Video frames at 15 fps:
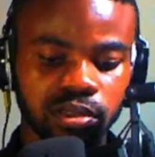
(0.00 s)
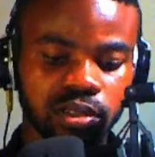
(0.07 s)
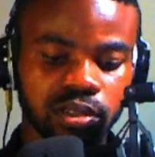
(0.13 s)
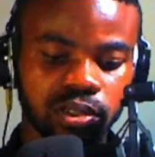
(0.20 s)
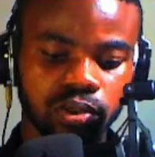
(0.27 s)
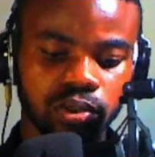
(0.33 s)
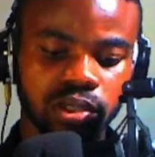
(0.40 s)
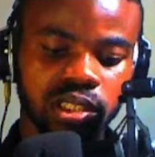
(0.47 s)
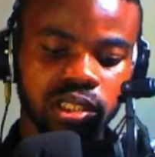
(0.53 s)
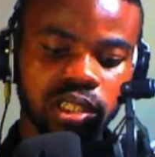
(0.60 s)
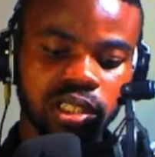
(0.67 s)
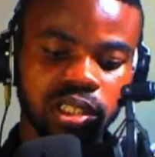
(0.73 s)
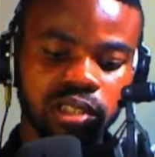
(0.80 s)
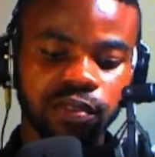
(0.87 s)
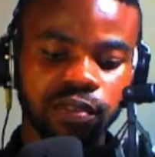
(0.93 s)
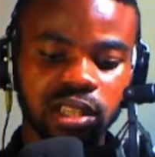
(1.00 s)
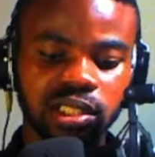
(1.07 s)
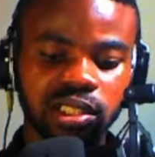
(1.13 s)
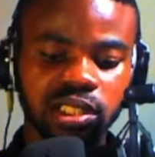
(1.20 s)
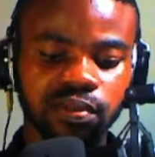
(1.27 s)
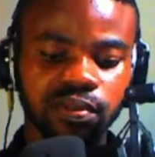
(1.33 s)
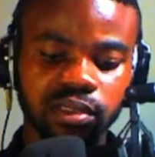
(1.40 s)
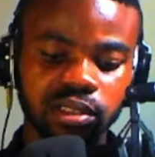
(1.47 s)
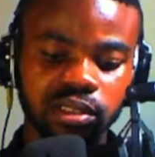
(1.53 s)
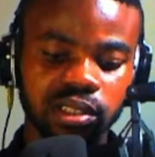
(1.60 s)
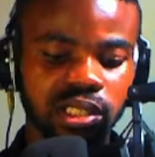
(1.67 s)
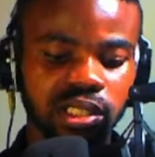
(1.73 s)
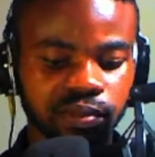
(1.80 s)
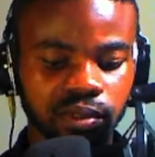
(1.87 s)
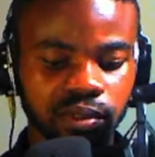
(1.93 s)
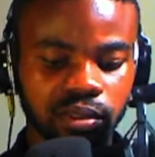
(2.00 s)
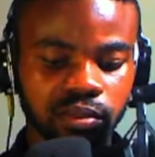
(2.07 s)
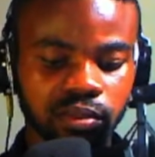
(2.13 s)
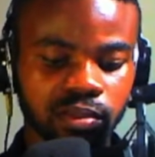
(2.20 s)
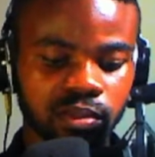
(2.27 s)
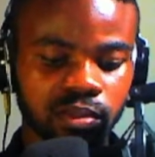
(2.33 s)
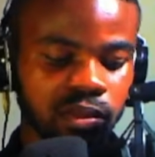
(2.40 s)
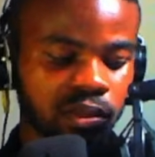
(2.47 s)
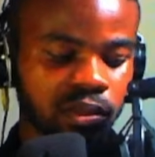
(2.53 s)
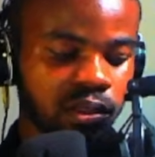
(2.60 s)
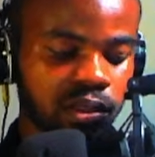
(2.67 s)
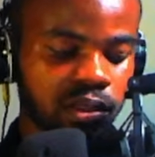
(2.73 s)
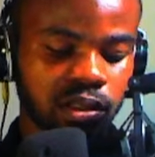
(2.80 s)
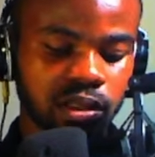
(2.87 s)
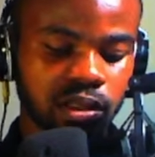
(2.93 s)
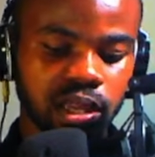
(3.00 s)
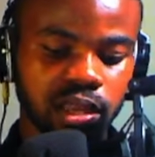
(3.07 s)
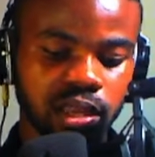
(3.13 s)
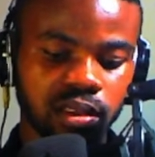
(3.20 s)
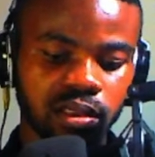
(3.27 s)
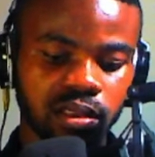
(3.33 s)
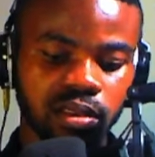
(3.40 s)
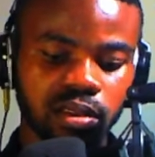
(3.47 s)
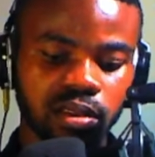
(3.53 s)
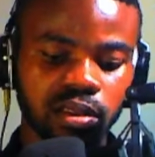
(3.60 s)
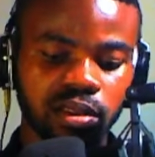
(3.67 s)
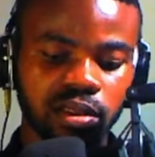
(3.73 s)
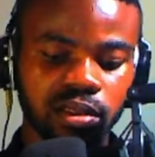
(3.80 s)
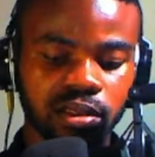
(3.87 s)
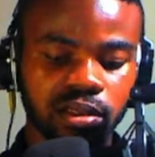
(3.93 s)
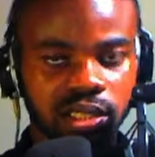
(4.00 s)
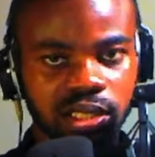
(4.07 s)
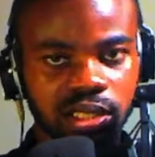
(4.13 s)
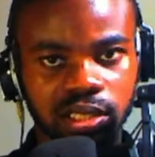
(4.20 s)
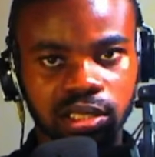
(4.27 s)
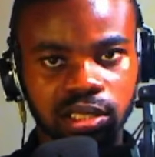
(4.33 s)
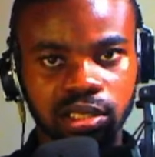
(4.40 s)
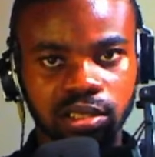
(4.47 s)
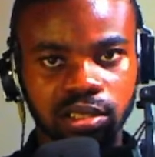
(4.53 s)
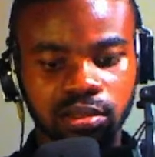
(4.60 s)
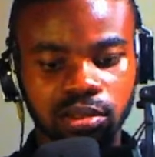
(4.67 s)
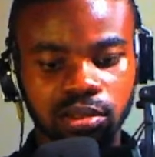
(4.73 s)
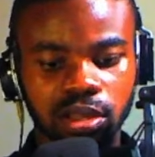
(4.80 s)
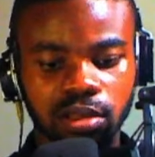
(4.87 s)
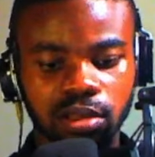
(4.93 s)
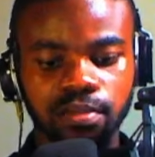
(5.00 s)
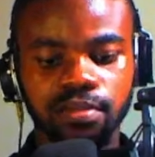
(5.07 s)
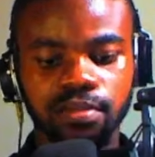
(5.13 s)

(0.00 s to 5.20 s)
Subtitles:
So 6, flat 7, 7, then 6, okay.